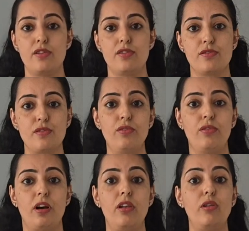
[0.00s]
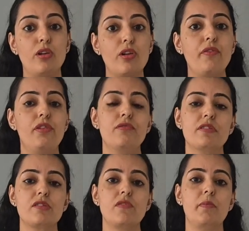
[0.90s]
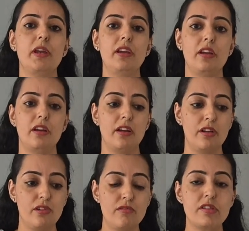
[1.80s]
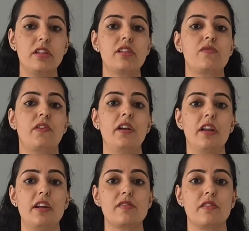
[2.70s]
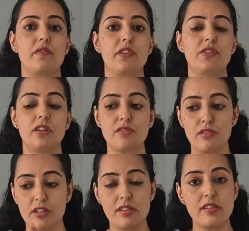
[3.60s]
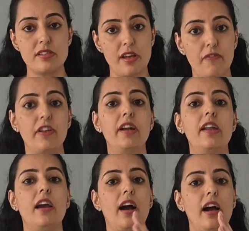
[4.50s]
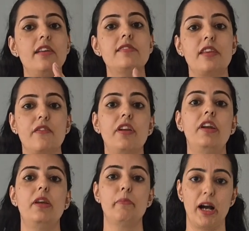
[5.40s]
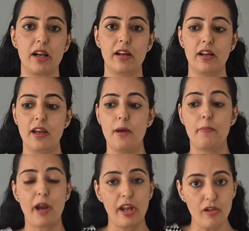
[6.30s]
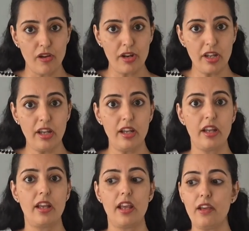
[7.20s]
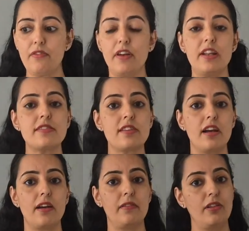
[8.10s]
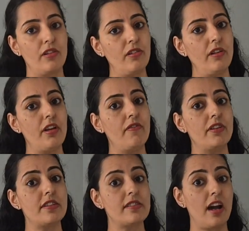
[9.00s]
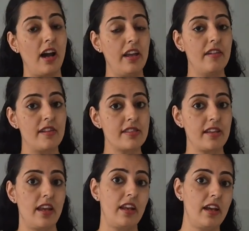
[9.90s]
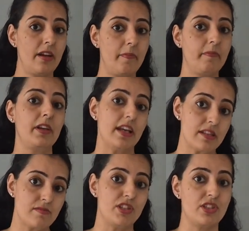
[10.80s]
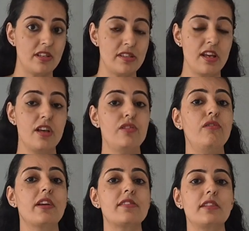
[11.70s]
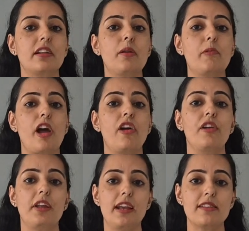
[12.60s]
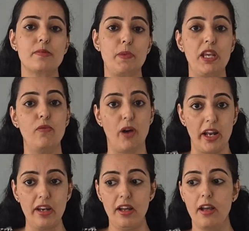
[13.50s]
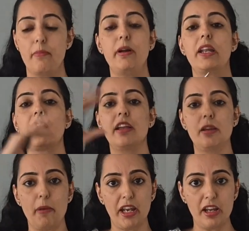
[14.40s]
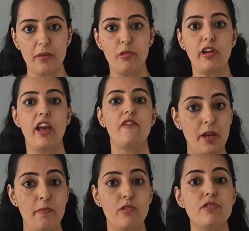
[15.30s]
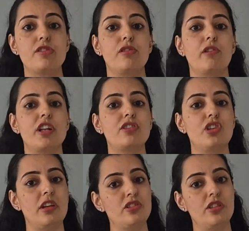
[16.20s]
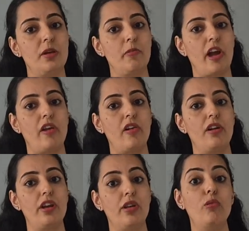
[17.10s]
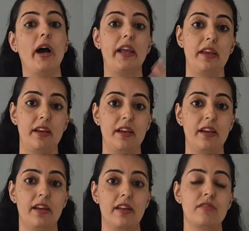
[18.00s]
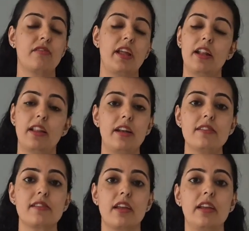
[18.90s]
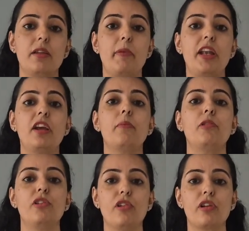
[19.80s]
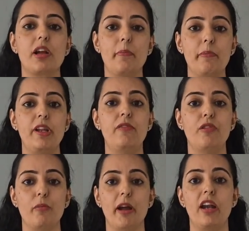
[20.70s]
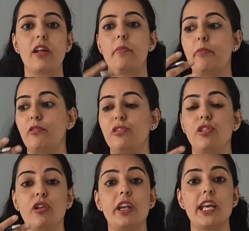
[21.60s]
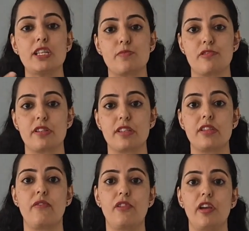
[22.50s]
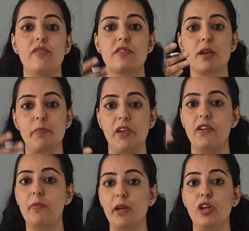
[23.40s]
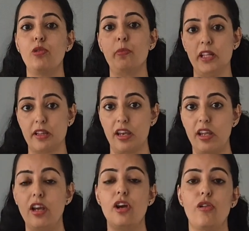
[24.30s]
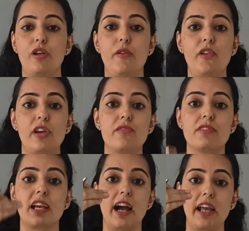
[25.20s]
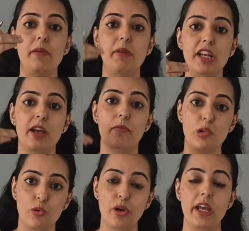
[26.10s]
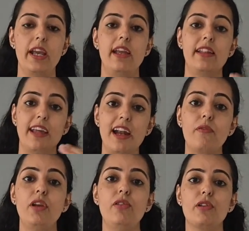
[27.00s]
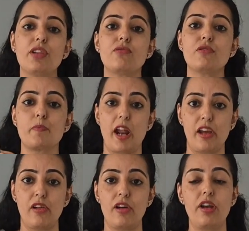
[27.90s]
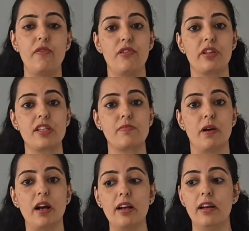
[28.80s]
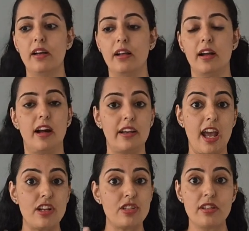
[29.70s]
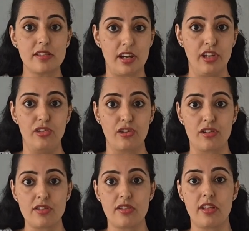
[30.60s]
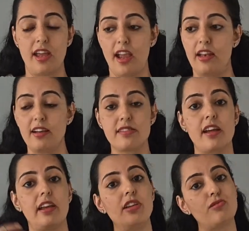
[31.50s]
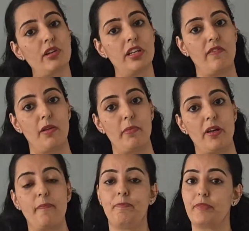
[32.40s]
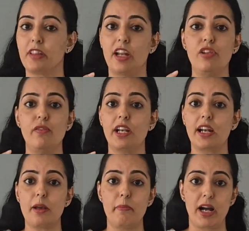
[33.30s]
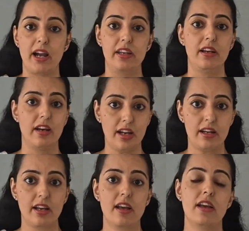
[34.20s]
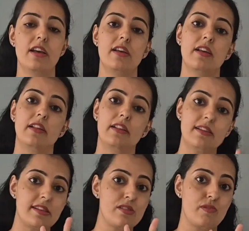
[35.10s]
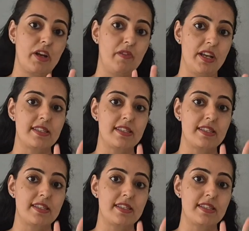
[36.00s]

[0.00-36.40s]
So a lot of users will be using this fund transfer feature. So this is definitely a high severity bug. Priority, if it is, you know, if it is a high risk area, yes, which is you can set the priority as P1, but again, depending upon every inputs, you can change the priority to high. So that, that is again depending upon your company format, upon your test process, if you are using P1, P2, P3 or if you are using high, medium, low. In that way you can choose priority for this bug, attach the screenshots and assign it to a developer. Then you will get a bug ID, correct? This is one way.